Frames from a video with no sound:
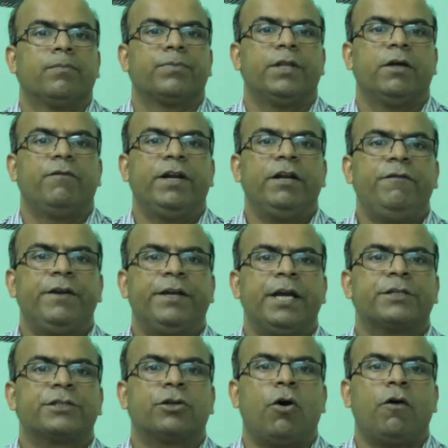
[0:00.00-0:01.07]
The
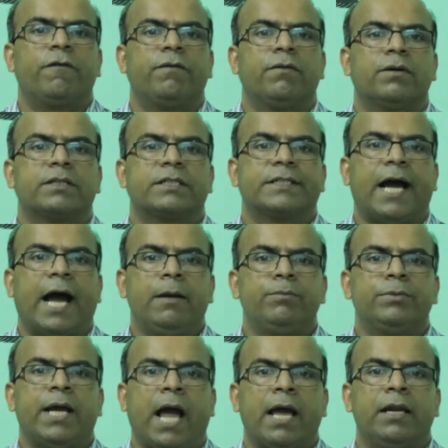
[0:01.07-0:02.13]
verification of
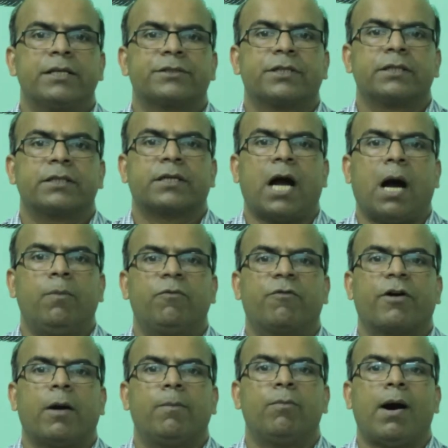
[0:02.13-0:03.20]
time dilation
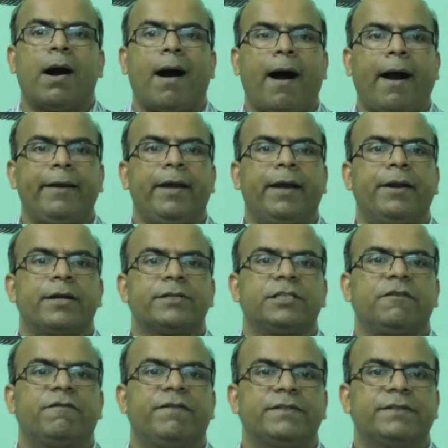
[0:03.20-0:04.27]
comes from high
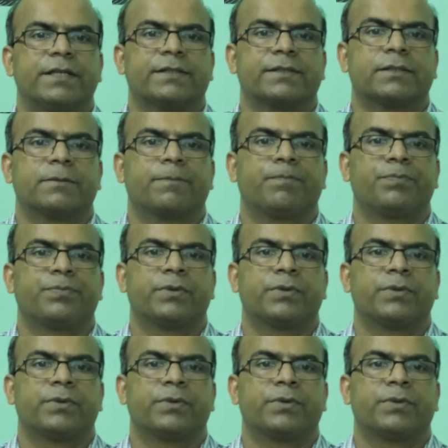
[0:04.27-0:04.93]
energy physics.